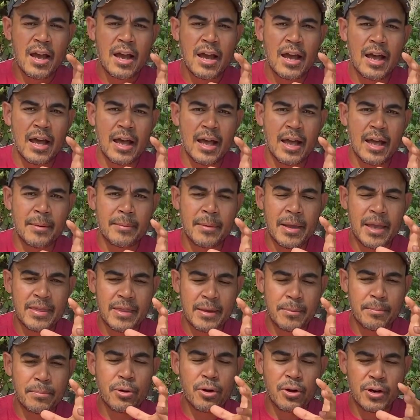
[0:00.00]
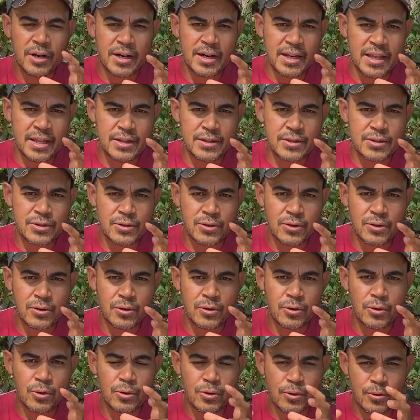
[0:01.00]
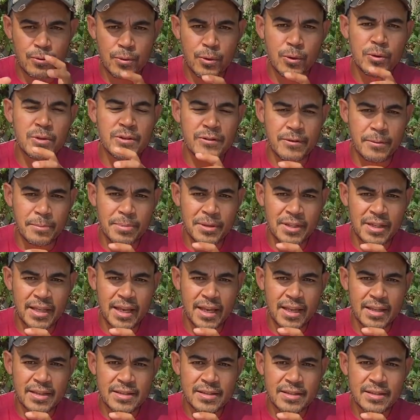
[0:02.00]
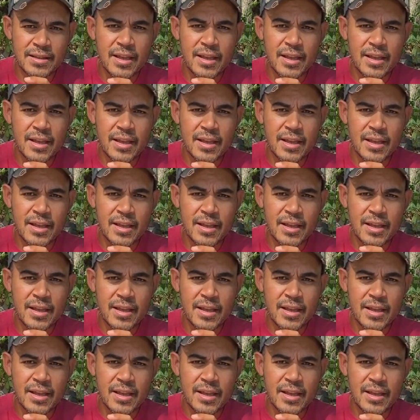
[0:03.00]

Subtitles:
and then put it into the roots of the plant